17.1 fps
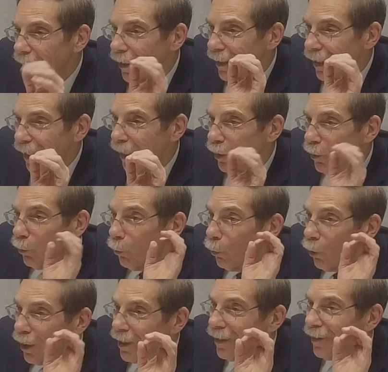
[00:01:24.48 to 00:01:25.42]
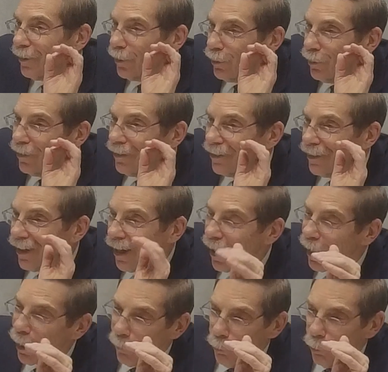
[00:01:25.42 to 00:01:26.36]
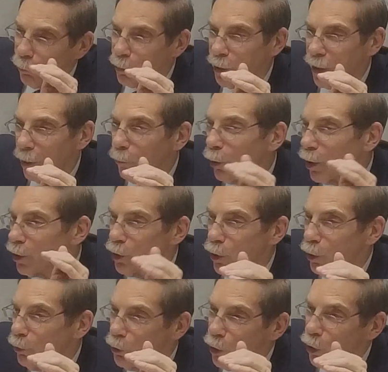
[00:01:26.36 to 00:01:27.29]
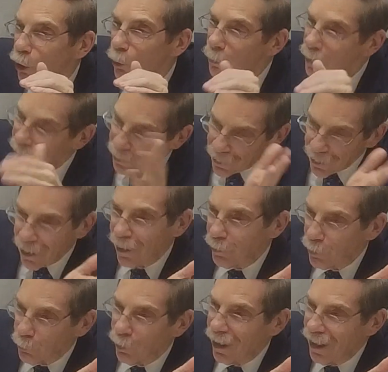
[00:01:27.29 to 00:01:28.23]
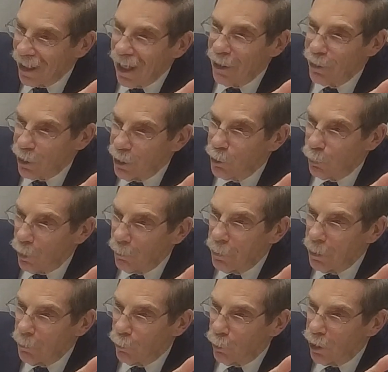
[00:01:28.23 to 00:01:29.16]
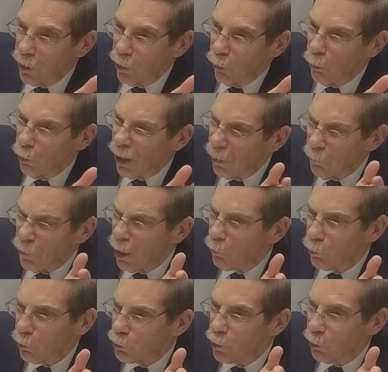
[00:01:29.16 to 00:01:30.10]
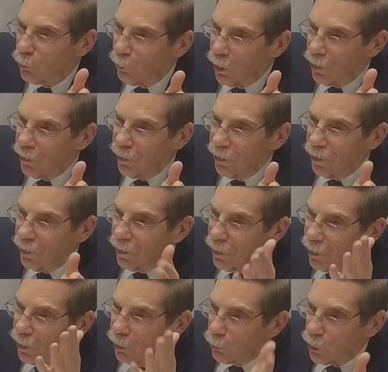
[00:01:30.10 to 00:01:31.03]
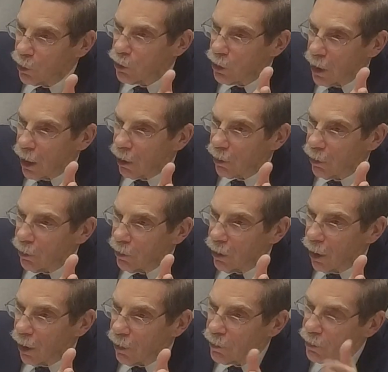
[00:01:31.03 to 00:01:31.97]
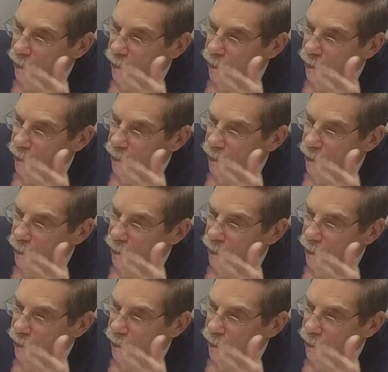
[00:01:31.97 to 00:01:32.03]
again, I won't say what do you do, but yeah, it's in essence what people want to know. Well, I'm not real sure what Christy Eckert does.